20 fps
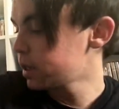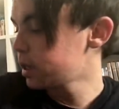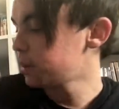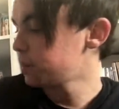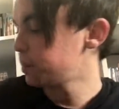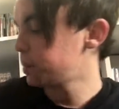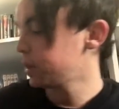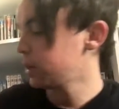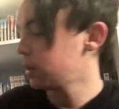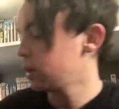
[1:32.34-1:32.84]

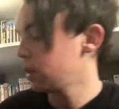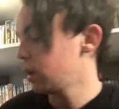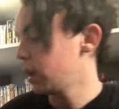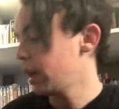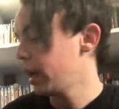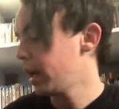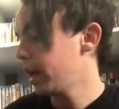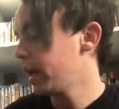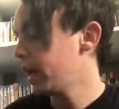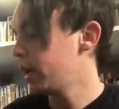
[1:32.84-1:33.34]
up,
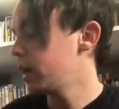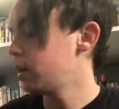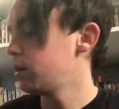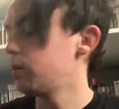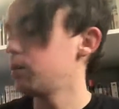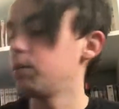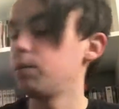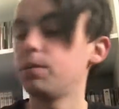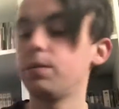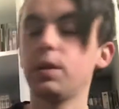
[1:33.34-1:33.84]

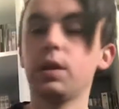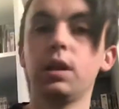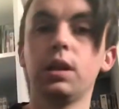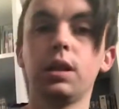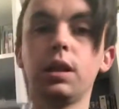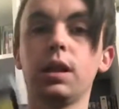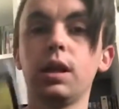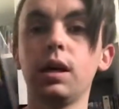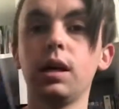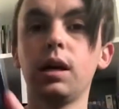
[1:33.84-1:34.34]
have
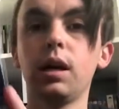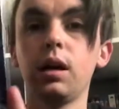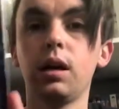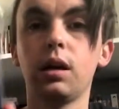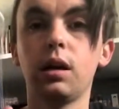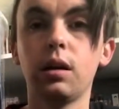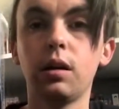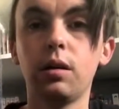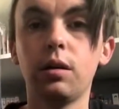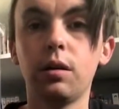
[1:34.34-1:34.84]

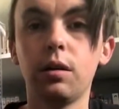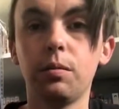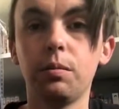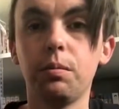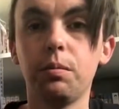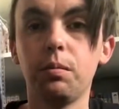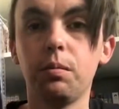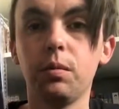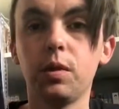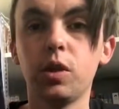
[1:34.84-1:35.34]
the
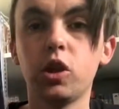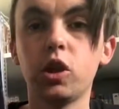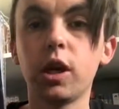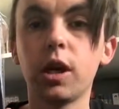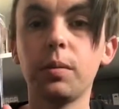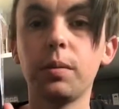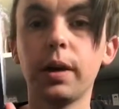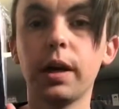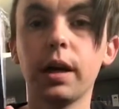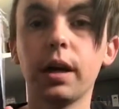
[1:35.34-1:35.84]

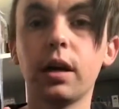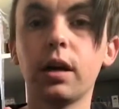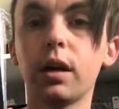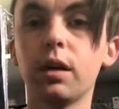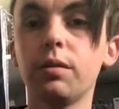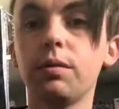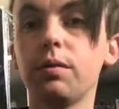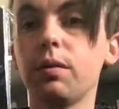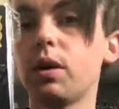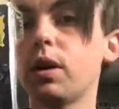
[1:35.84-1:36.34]
JB
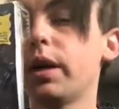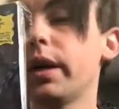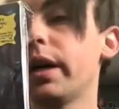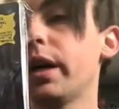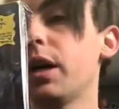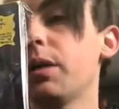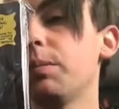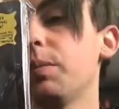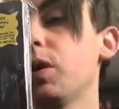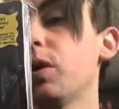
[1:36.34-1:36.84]

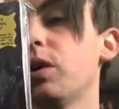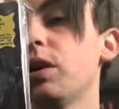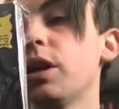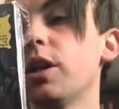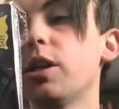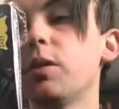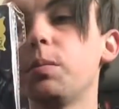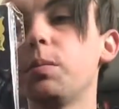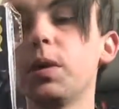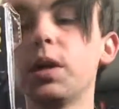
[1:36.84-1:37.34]
Hi-Fi Beauty
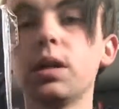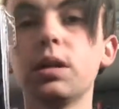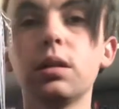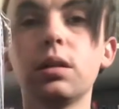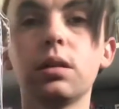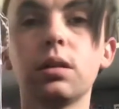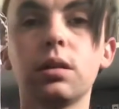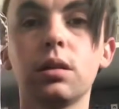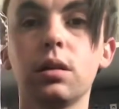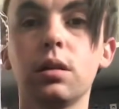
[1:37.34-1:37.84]
and the
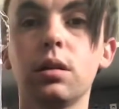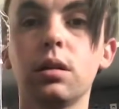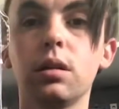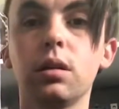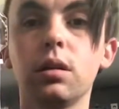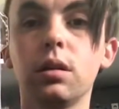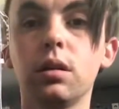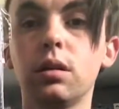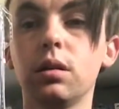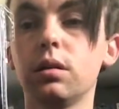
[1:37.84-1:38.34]
Beast
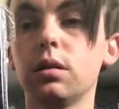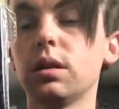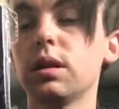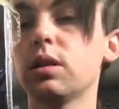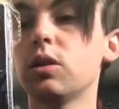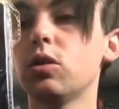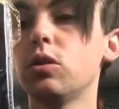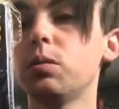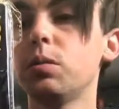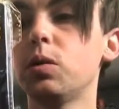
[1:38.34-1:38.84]

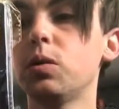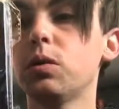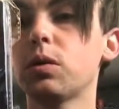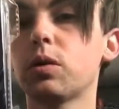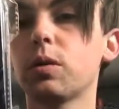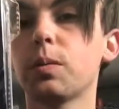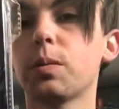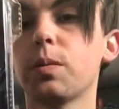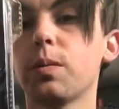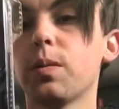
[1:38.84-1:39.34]
Steelbook.